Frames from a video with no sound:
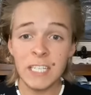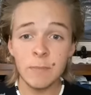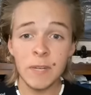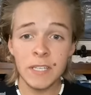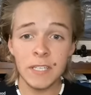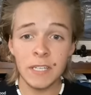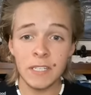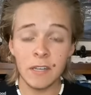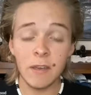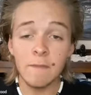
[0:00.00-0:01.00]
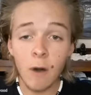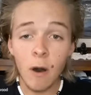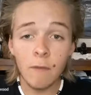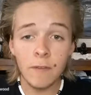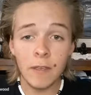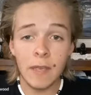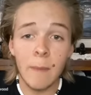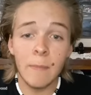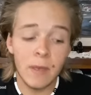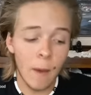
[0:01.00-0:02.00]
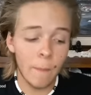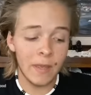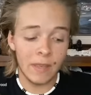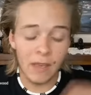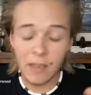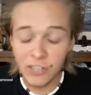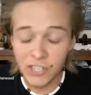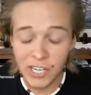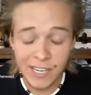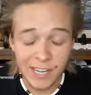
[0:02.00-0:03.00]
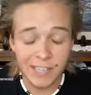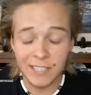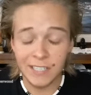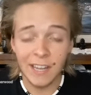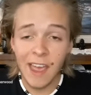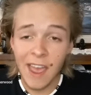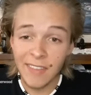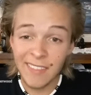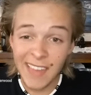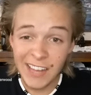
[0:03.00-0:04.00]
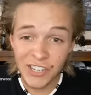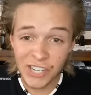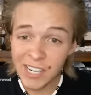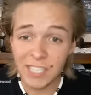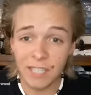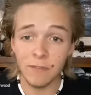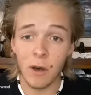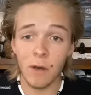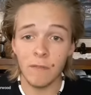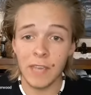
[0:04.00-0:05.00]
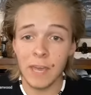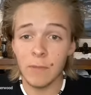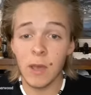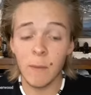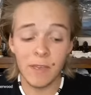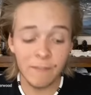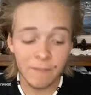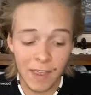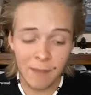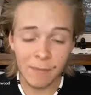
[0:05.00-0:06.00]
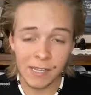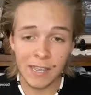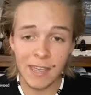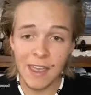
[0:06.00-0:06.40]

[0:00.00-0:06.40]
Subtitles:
species evolving and becoming a genus, and then that genus evolving and becoming a family,